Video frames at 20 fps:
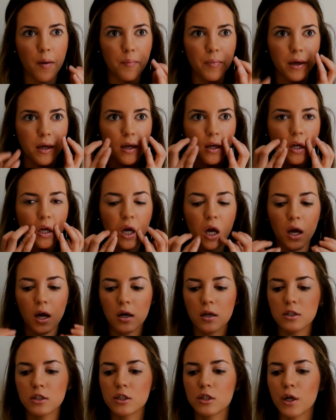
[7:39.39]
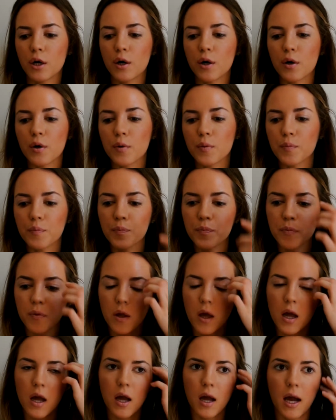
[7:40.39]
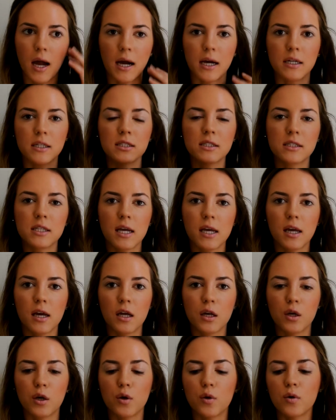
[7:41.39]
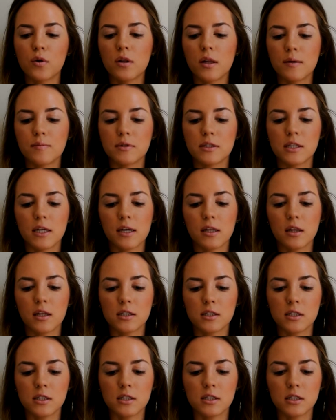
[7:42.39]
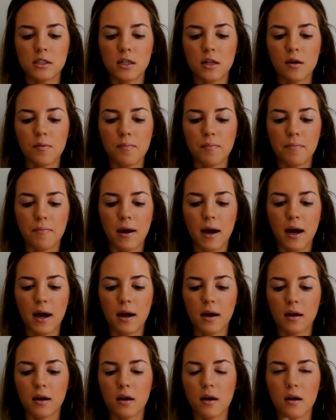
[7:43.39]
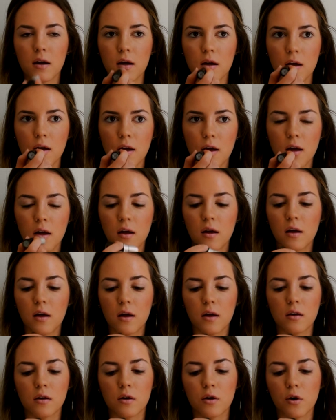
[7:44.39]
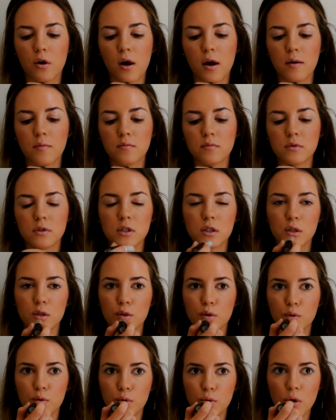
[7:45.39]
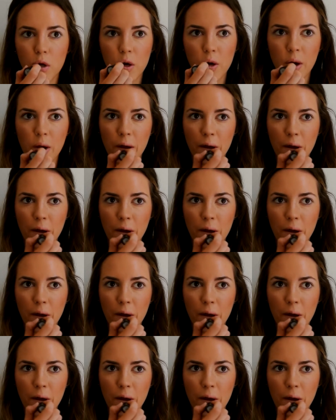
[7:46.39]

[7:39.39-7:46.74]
pink, so I just take a nude lipstick. This is the MAC in Creme de Nude.